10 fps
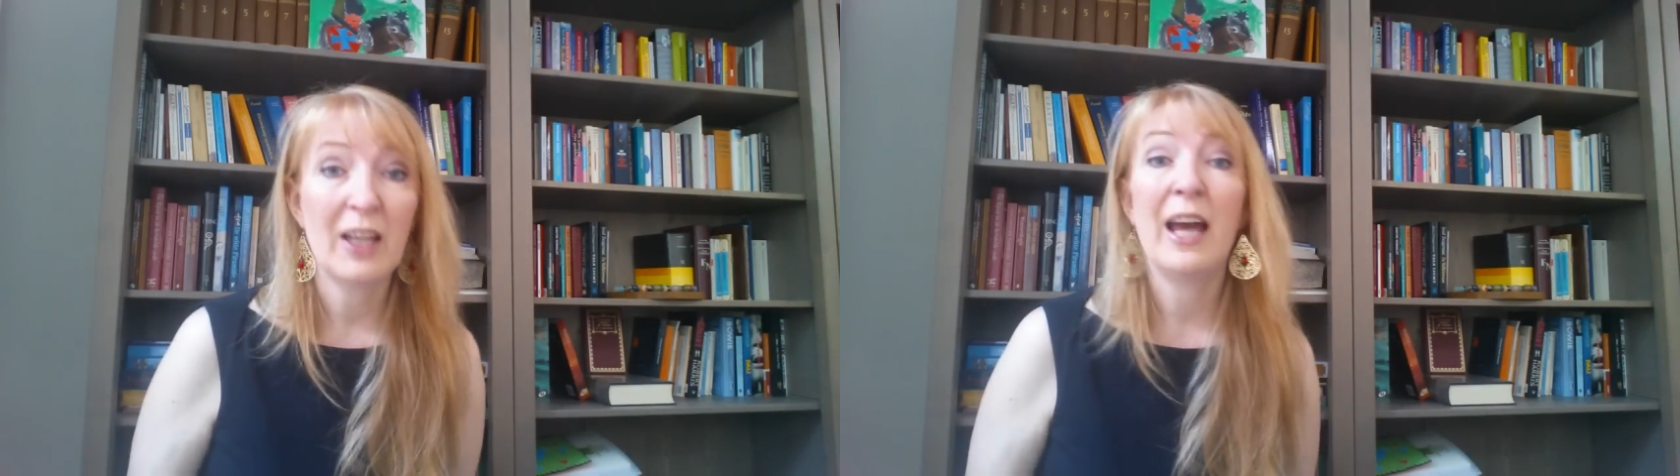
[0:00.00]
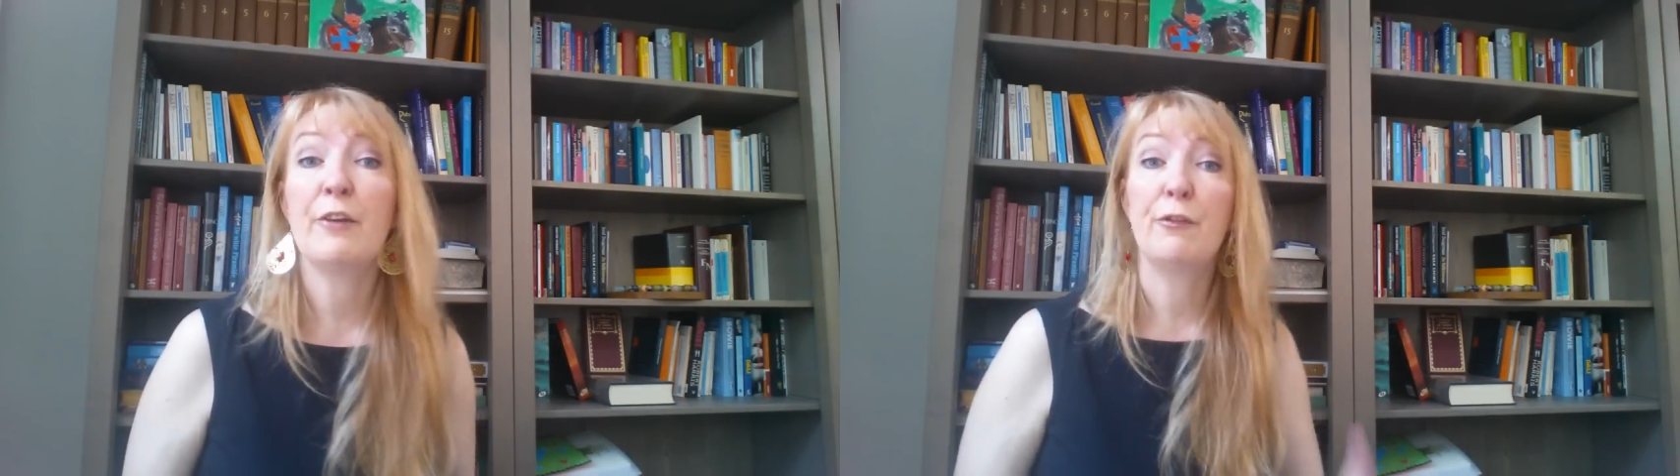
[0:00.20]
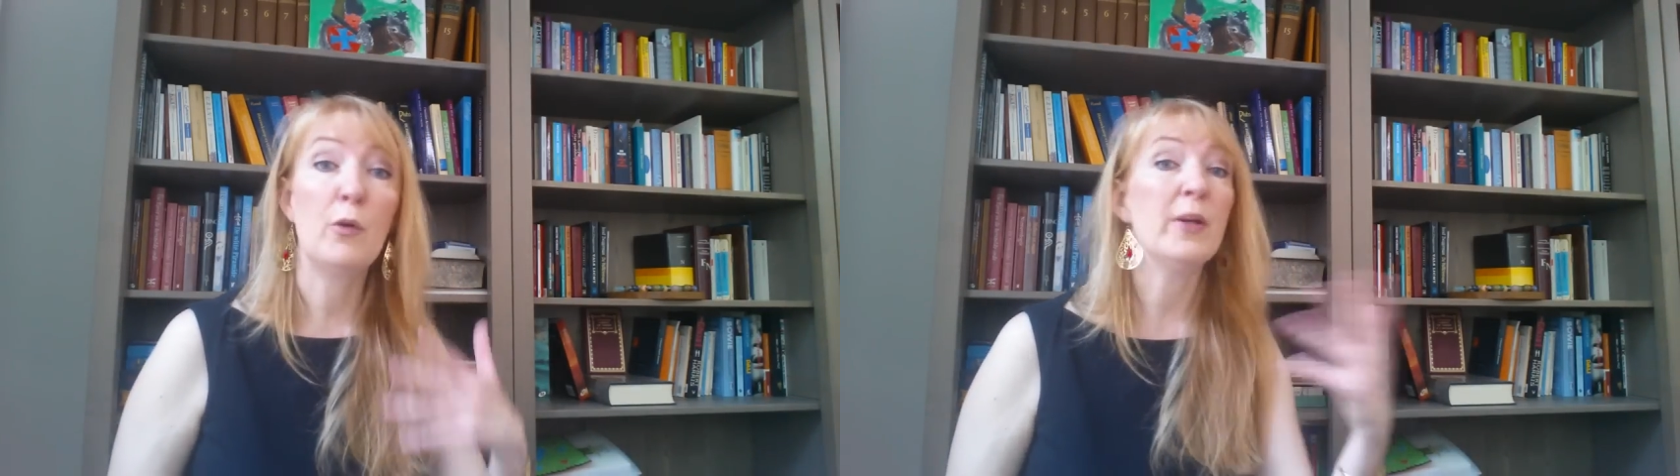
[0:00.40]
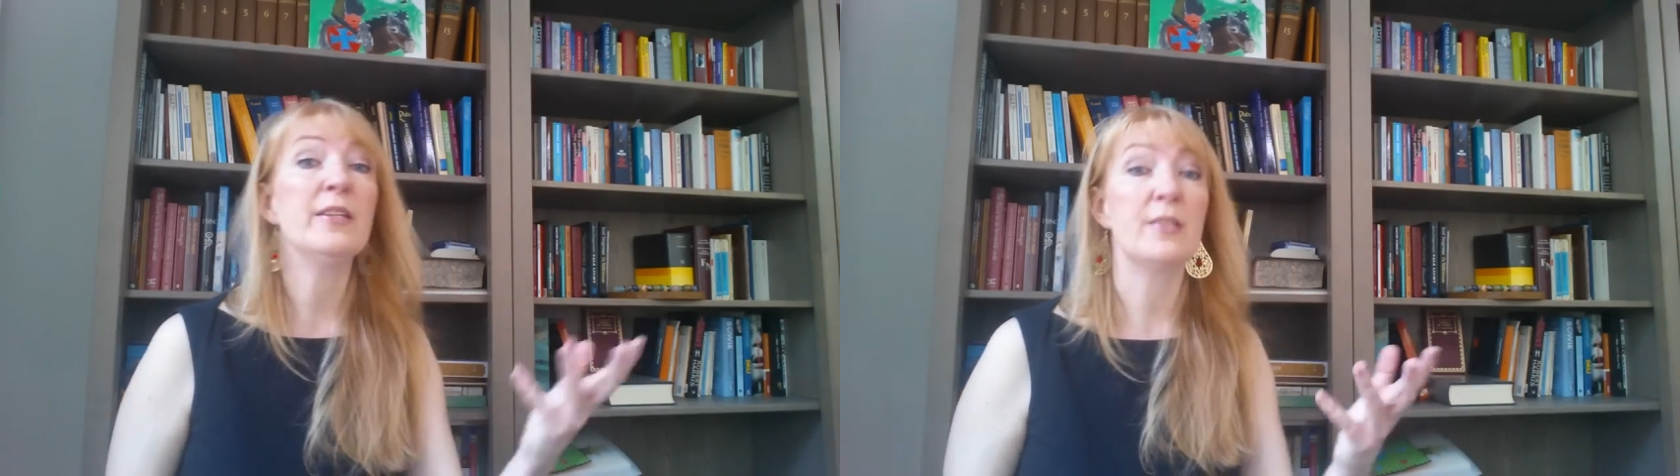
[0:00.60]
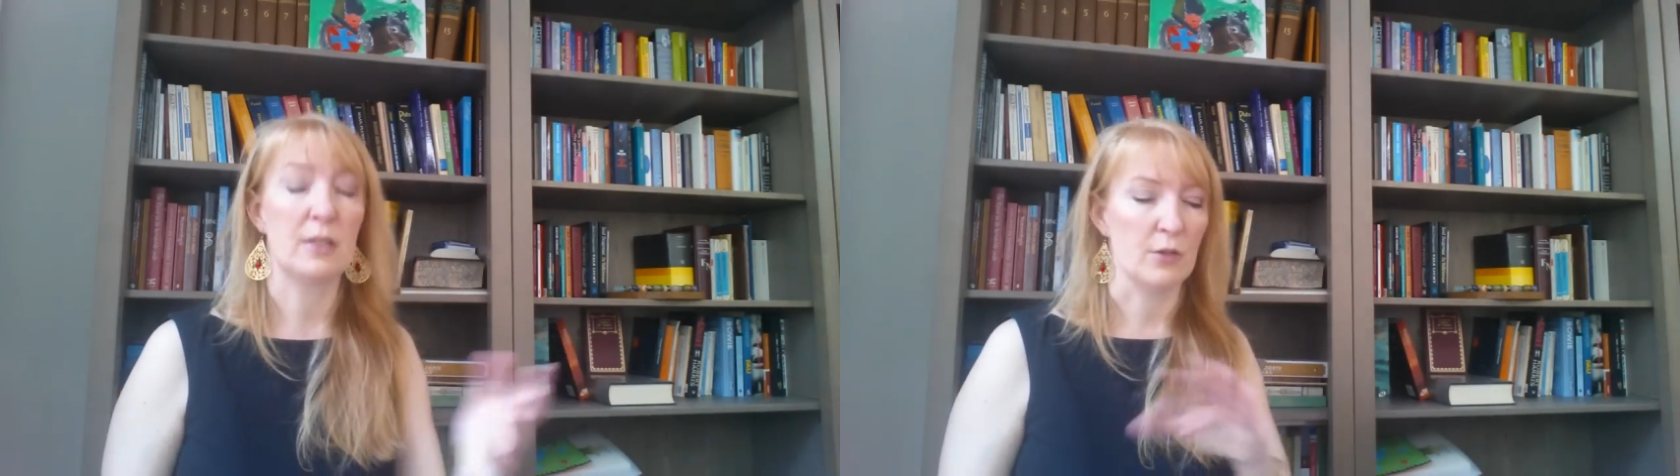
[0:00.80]
like for
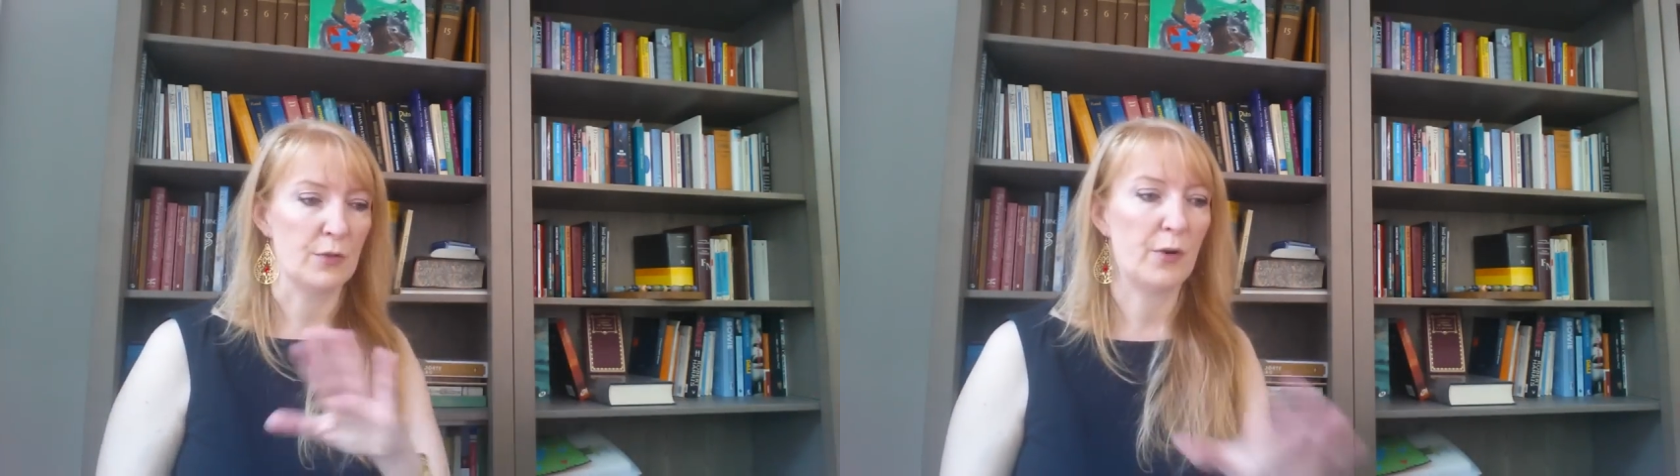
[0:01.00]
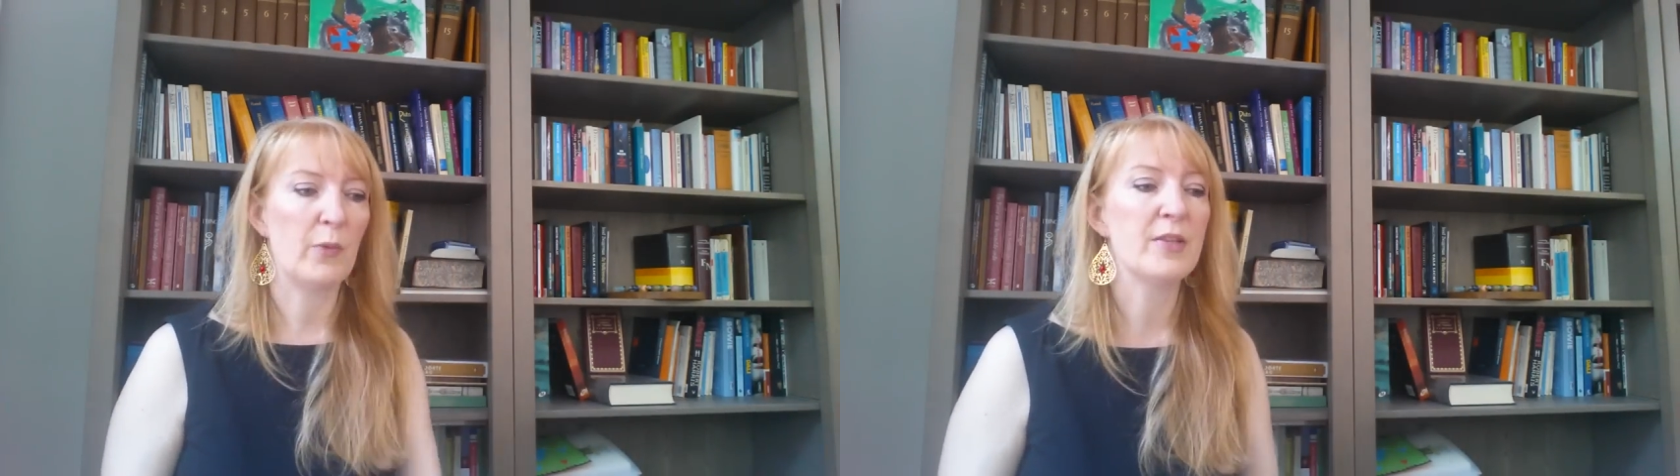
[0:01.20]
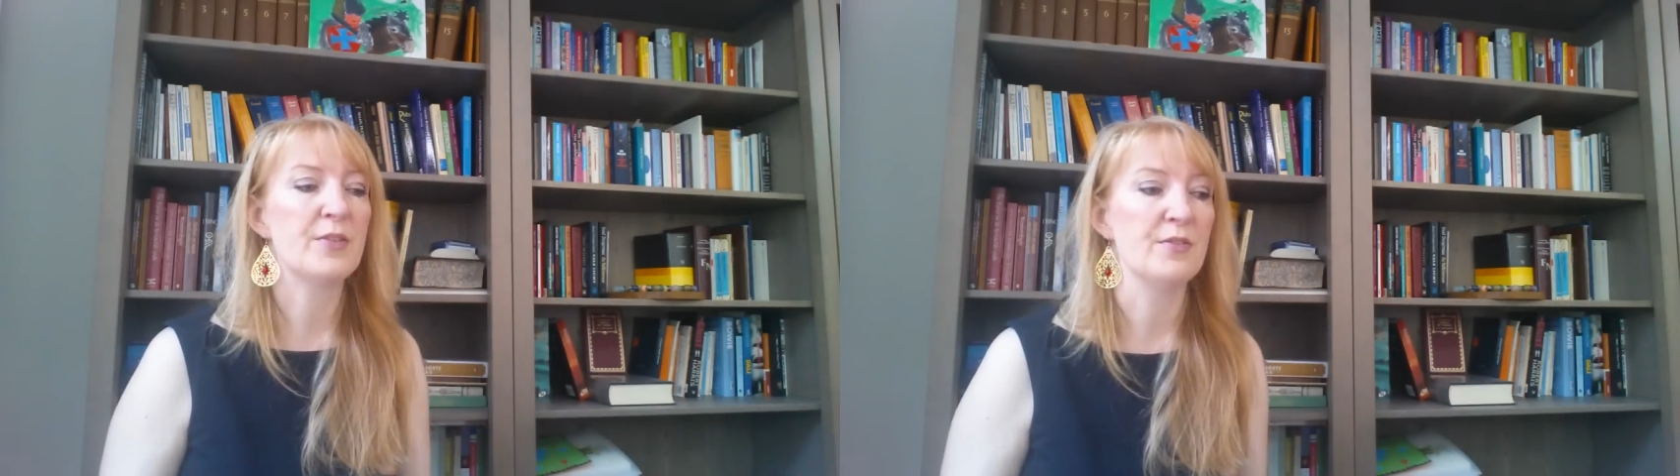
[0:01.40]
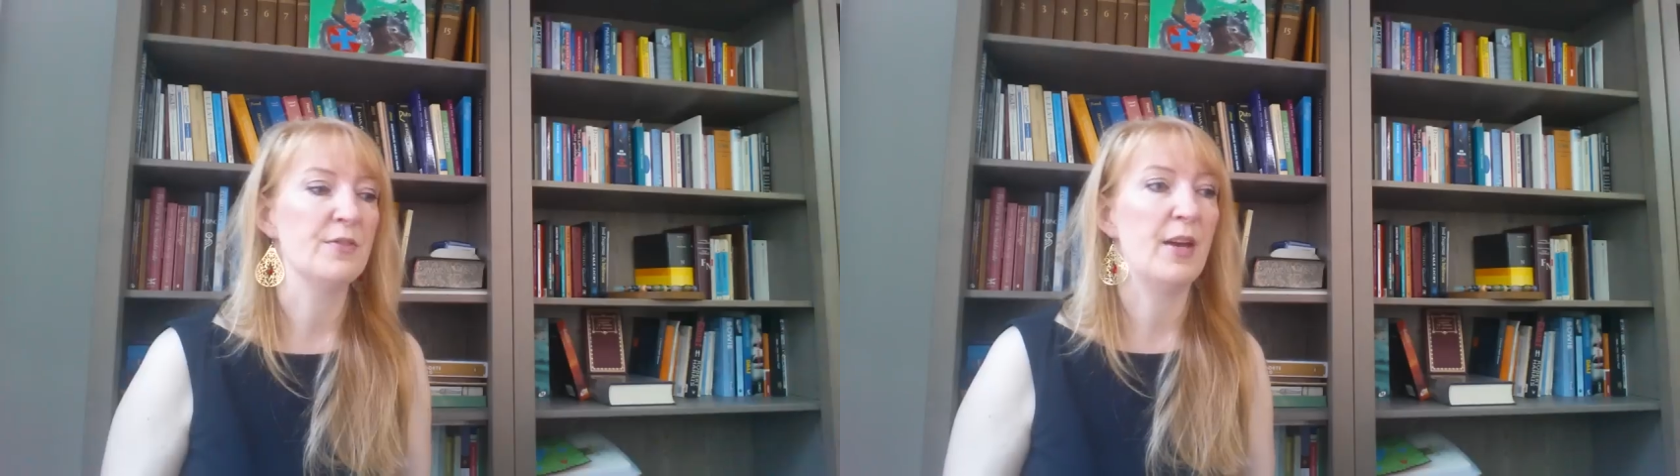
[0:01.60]
instance, for instance,